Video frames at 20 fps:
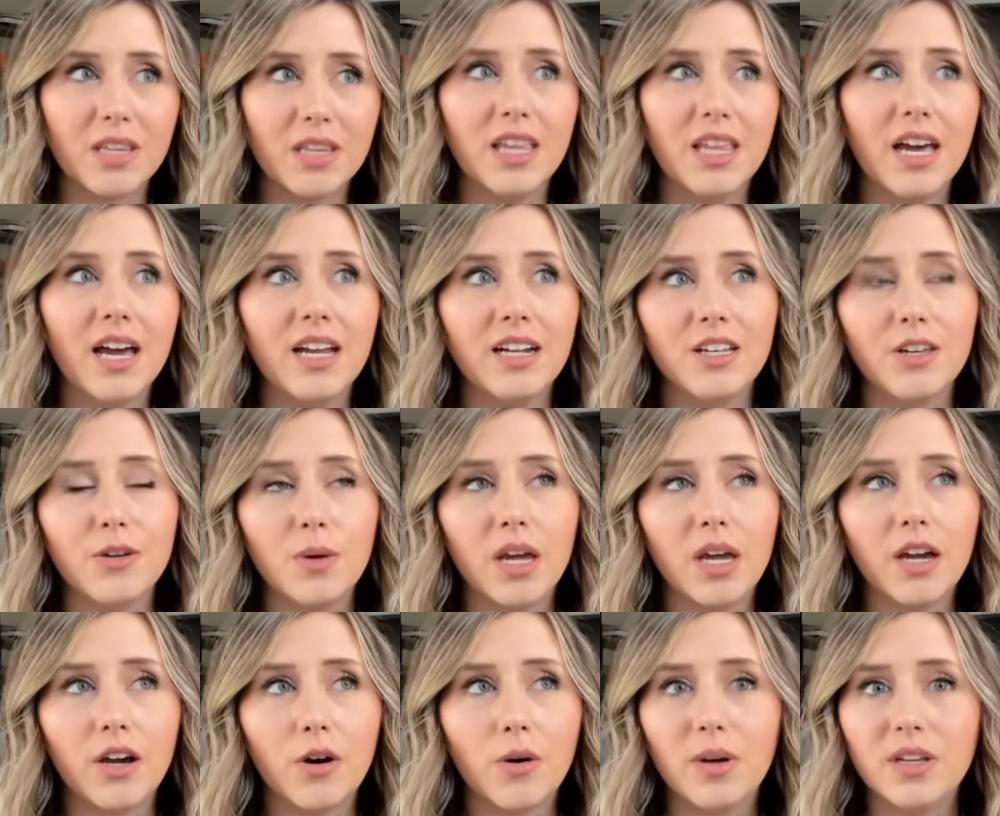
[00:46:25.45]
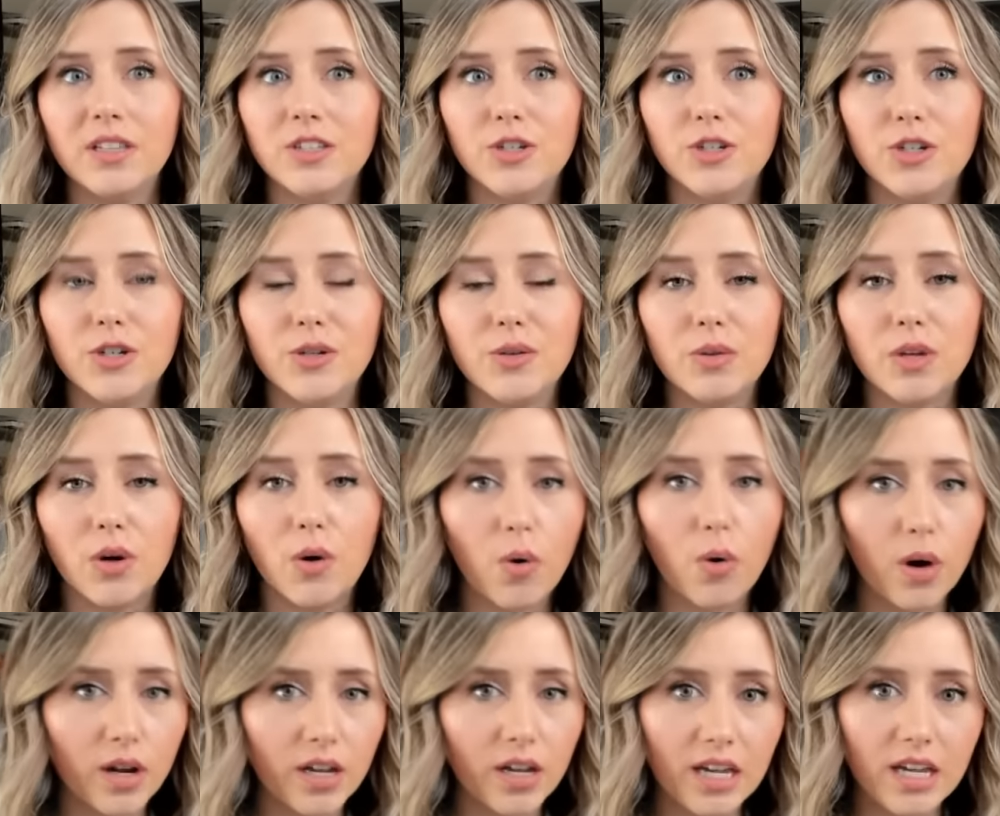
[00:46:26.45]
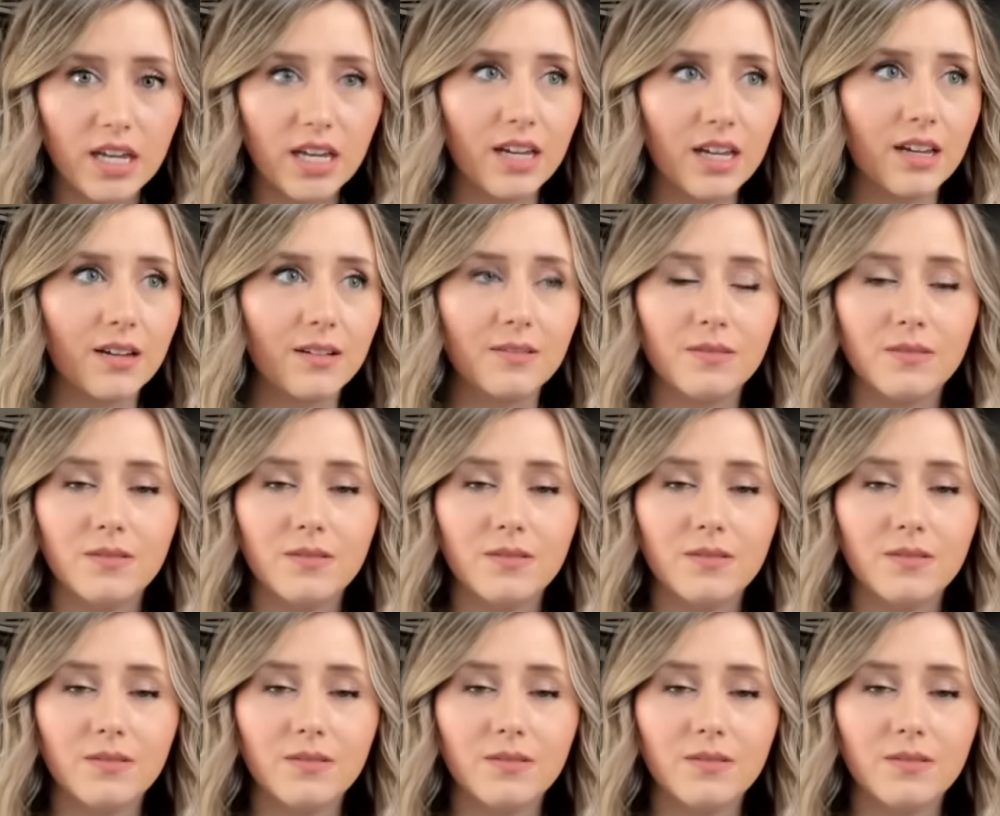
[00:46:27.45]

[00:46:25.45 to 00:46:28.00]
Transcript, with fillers: But then you can go into the corgi